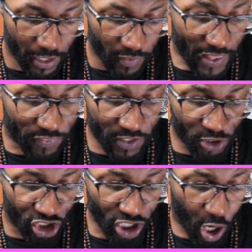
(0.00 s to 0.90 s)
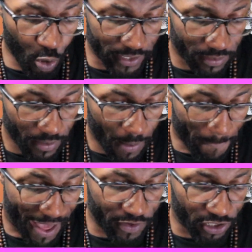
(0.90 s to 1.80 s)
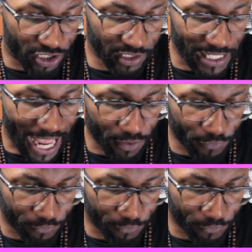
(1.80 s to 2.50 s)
Let them show it by their good life,